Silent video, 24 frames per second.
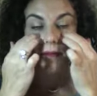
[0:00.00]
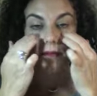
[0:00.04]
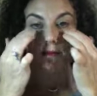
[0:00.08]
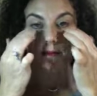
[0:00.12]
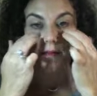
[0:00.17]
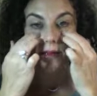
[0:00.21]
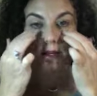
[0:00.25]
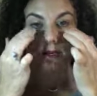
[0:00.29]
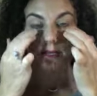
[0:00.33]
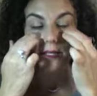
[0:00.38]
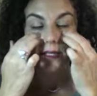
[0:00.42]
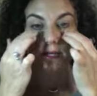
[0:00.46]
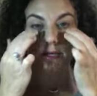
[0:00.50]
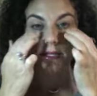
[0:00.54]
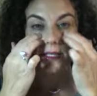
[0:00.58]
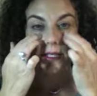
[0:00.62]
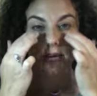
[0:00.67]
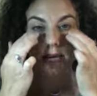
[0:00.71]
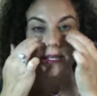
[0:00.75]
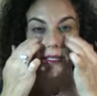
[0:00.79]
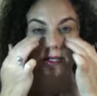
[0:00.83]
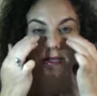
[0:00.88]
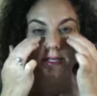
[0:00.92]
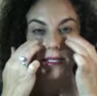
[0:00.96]
This
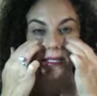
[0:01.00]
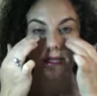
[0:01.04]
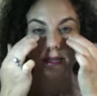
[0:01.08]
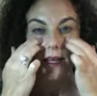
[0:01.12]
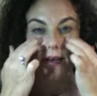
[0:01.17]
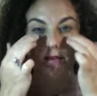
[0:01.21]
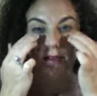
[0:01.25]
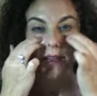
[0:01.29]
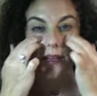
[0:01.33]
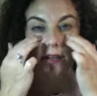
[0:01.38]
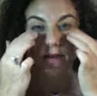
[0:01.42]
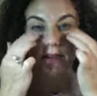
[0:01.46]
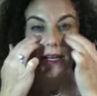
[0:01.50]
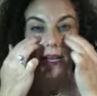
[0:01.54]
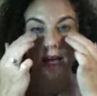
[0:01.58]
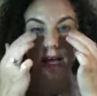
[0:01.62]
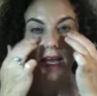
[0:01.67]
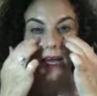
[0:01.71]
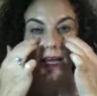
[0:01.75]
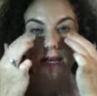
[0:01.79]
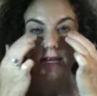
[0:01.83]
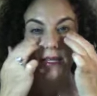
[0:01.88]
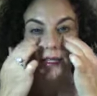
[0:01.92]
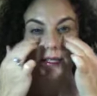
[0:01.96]
intensity level of an
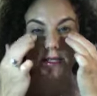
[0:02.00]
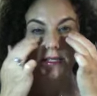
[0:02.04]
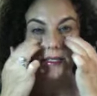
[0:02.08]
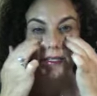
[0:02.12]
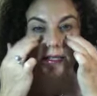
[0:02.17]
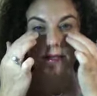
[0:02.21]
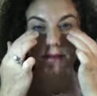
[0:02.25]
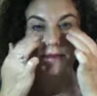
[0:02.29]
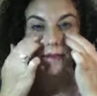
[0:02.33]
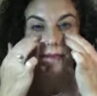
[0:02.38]
8.